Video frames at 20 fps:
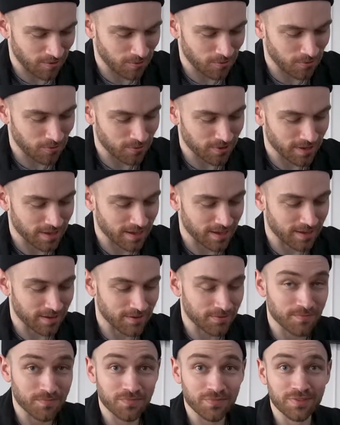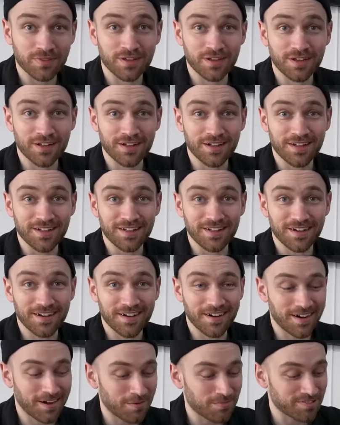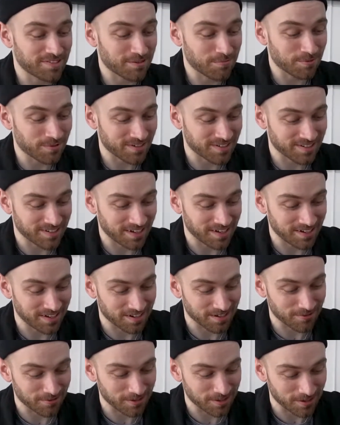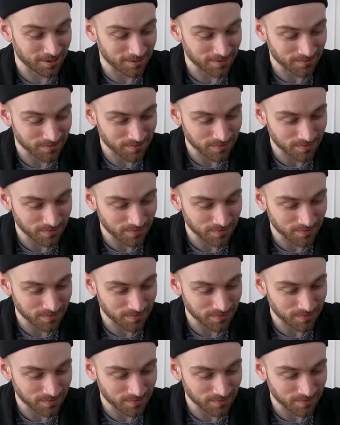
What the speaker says: Oh yeah. I'm super excited. Here we go.